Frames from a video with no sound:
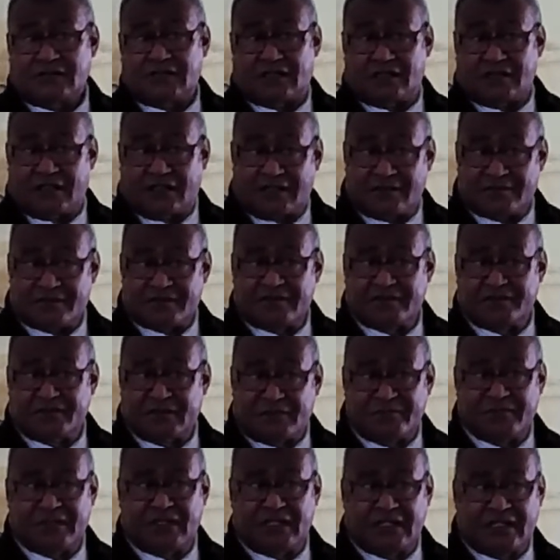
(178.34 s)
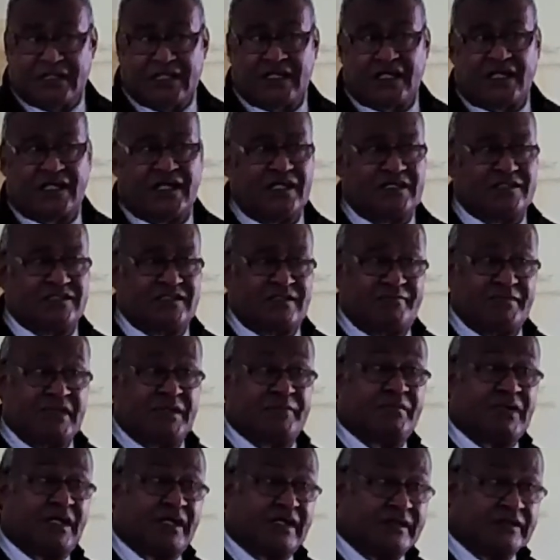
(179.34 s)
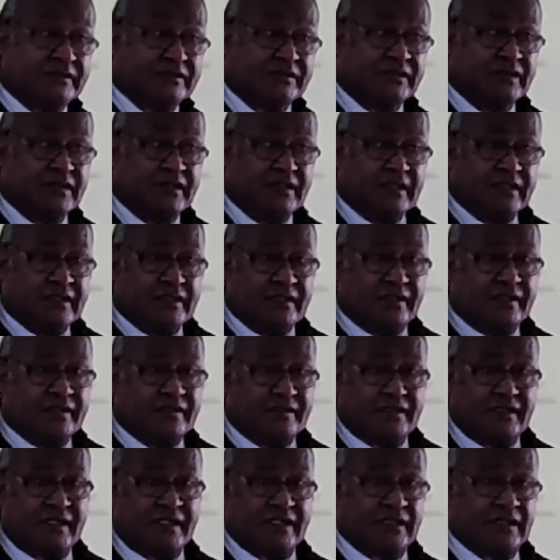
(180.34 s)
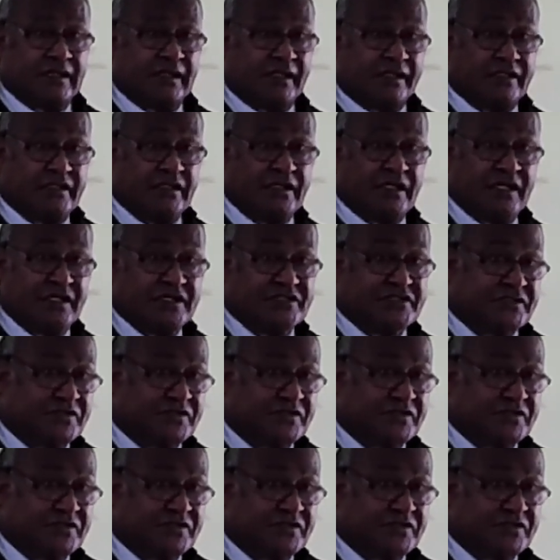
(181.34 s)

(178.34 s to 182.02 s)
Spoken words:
every family here has a member that hears